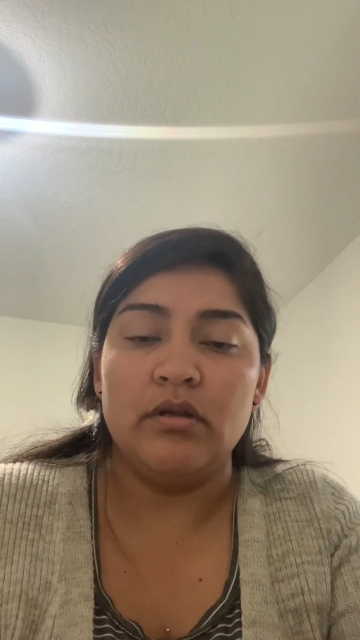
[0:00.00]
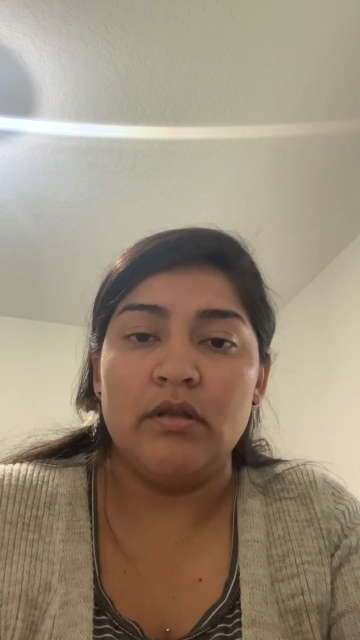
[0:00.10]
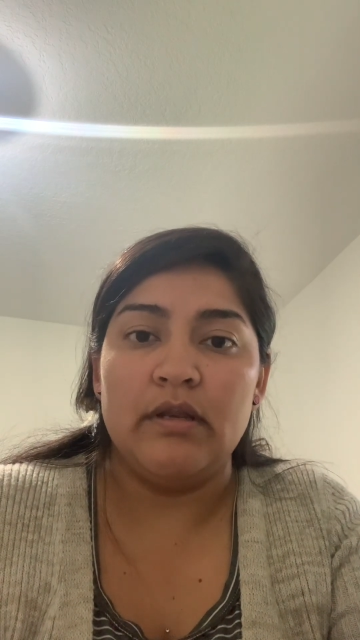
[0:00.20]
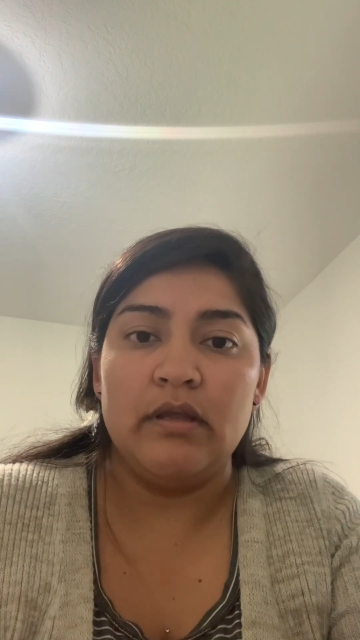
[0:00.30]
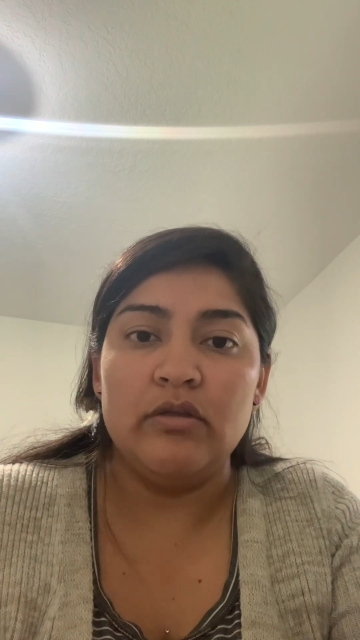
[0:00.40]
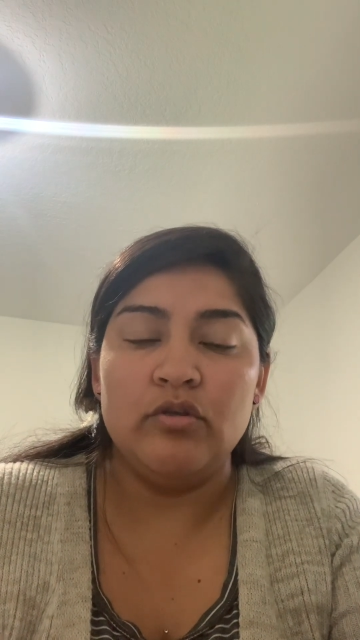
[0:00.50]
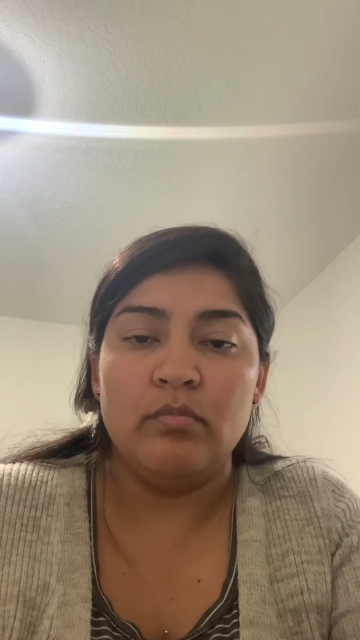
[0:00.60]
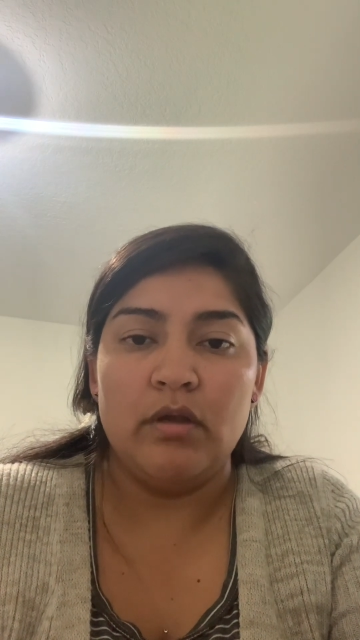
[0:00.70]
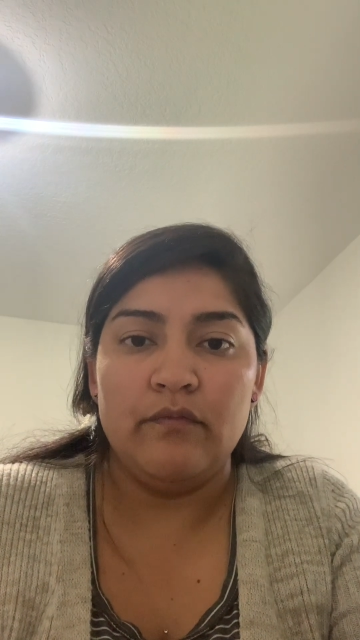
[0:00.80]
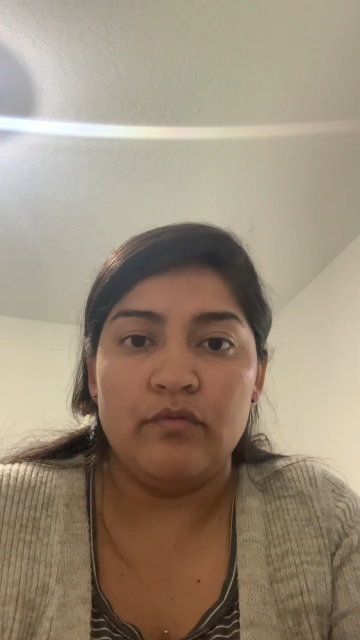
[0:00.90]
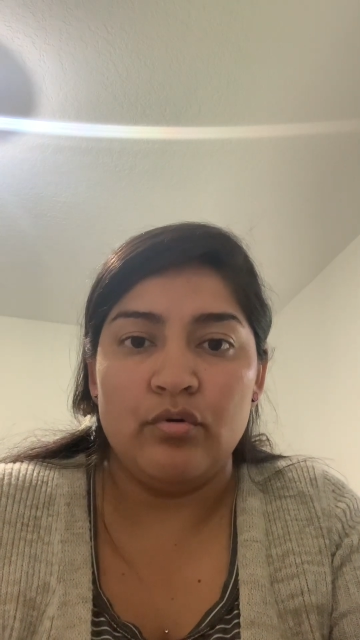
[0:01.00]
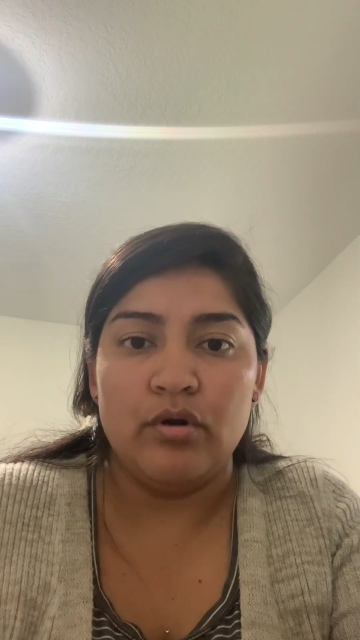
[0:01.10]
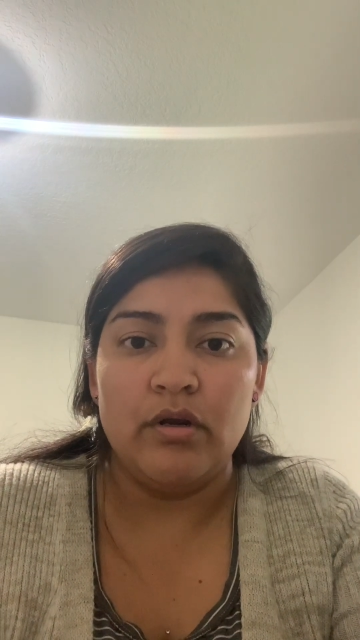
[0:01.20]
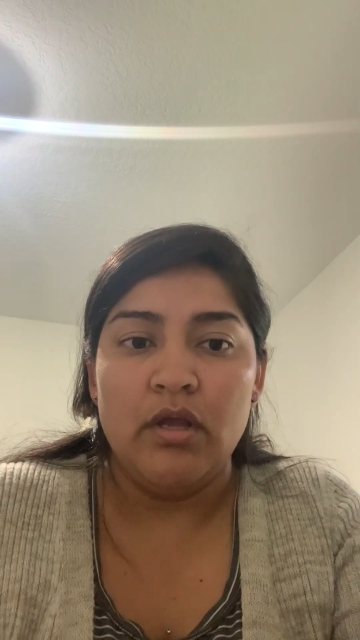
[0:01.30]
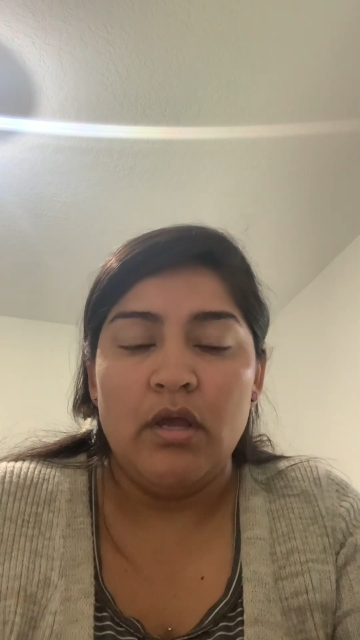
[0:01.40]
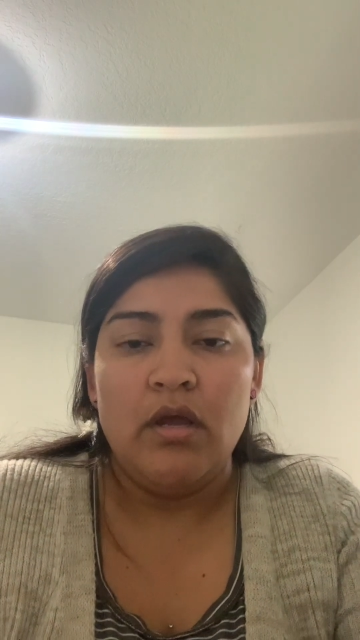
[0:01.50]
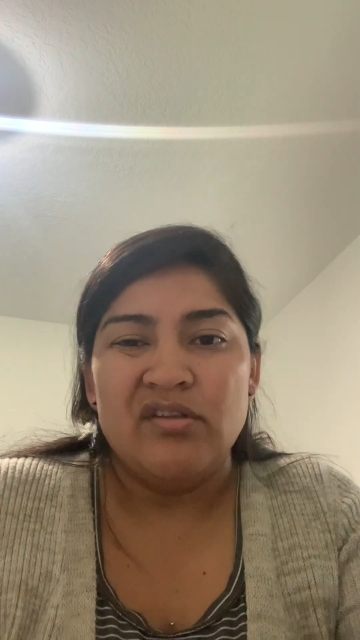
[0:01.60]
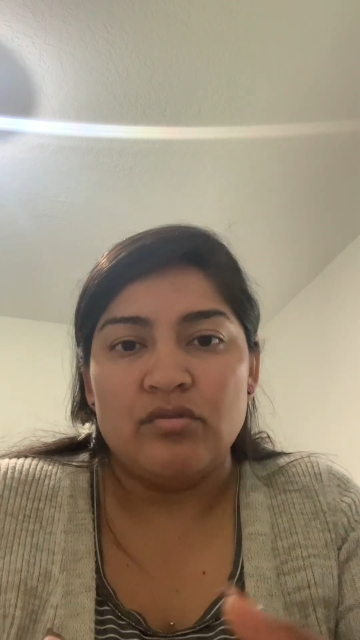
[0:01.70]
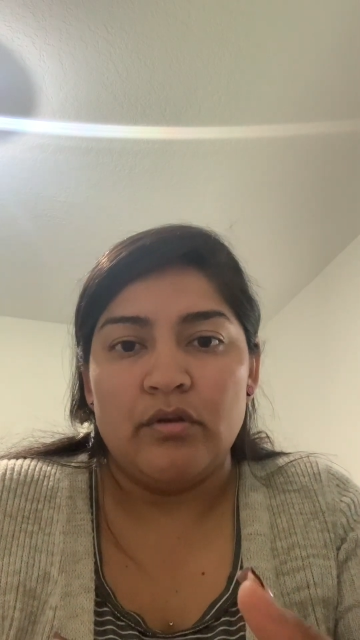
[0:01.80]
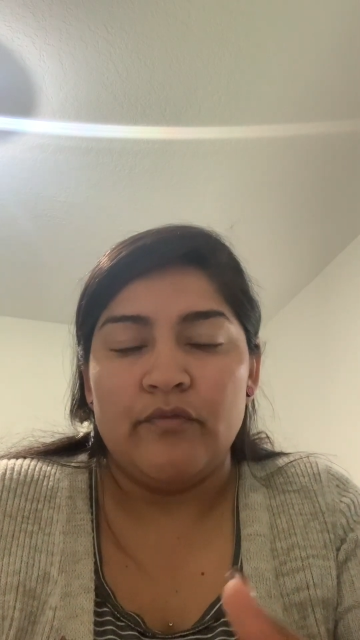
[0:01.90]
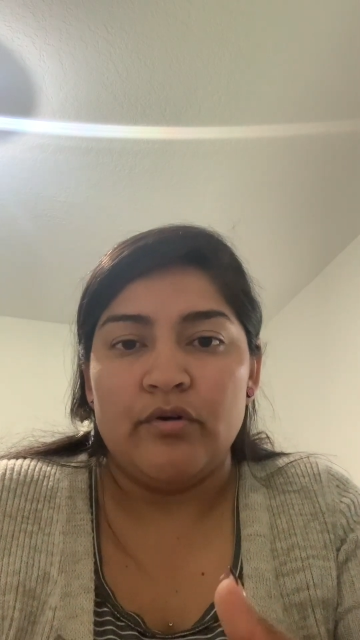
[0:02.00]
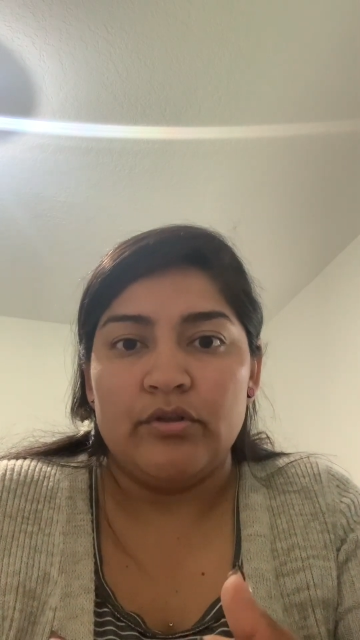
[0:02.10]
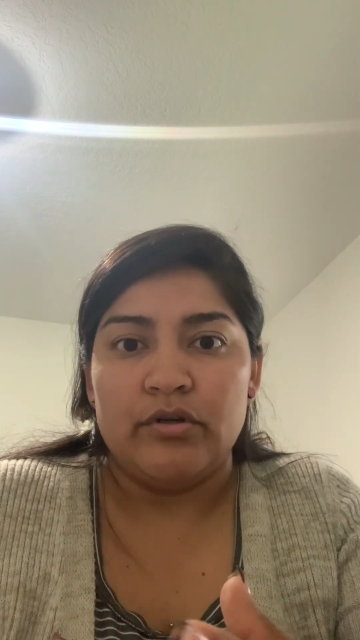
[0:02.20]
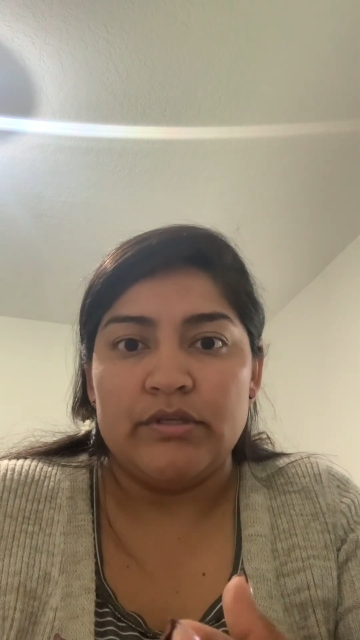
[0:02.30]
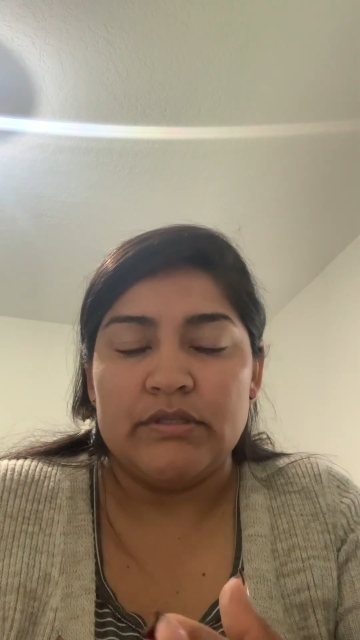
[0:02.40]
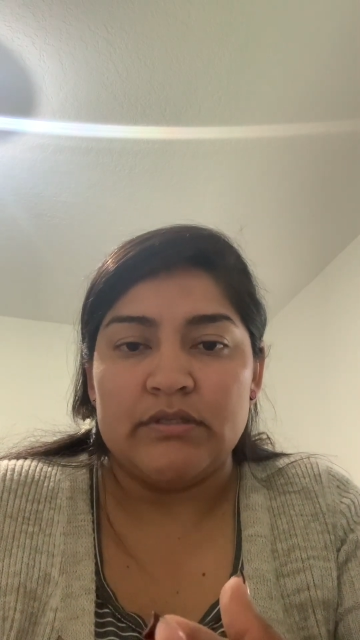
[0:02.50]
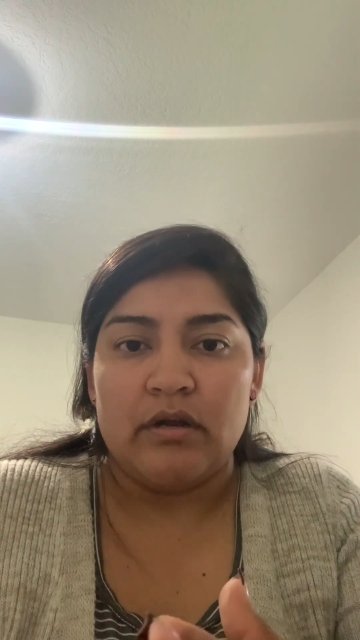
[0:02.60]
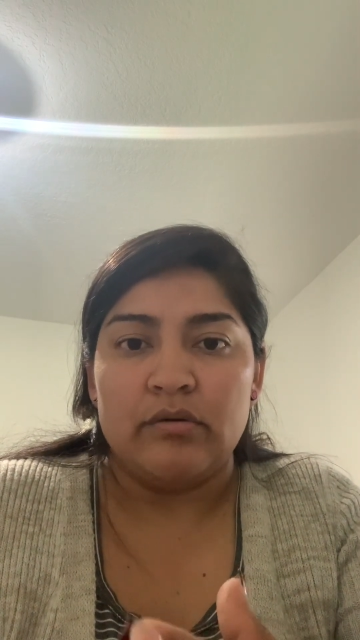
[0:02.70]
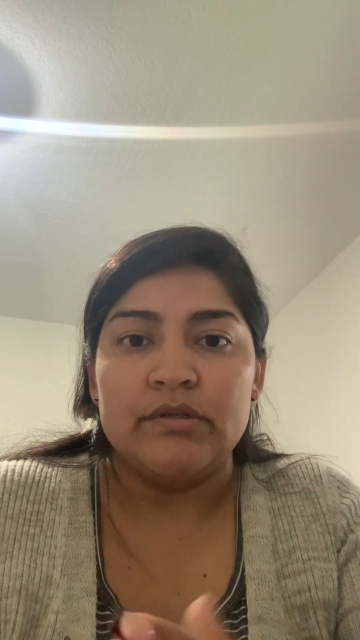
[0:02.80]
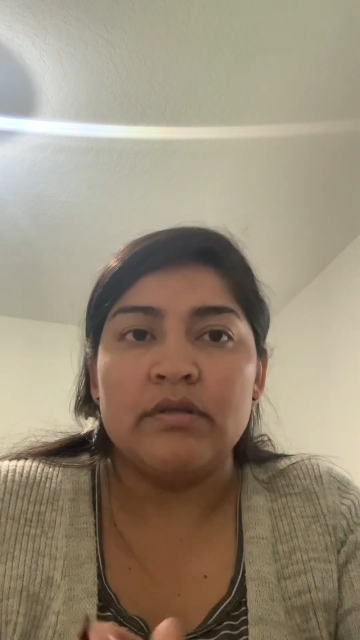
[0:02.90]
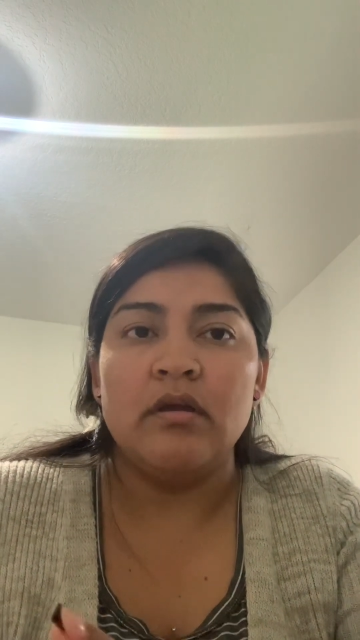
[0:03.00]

let it incubate for 24 to 36 hours.